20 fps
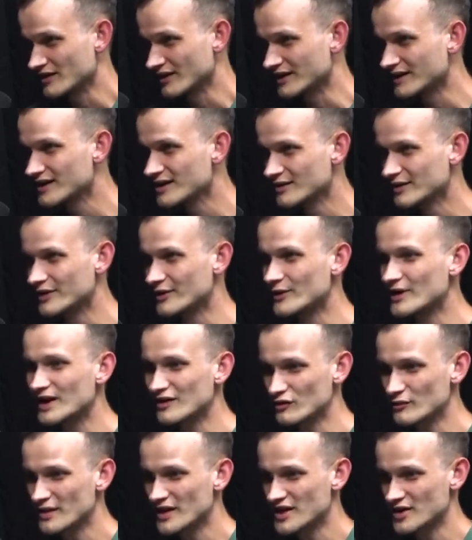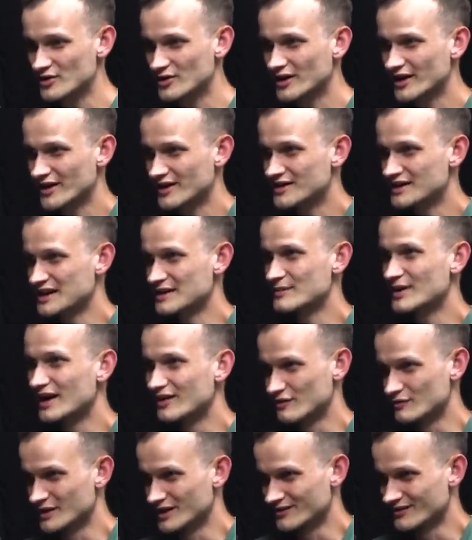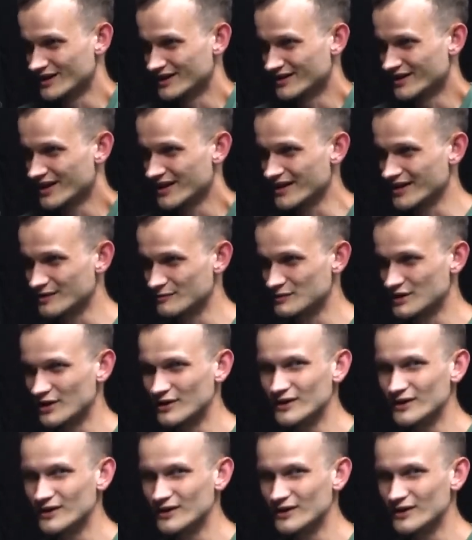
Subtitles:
Like governments are not on team government, right? It's like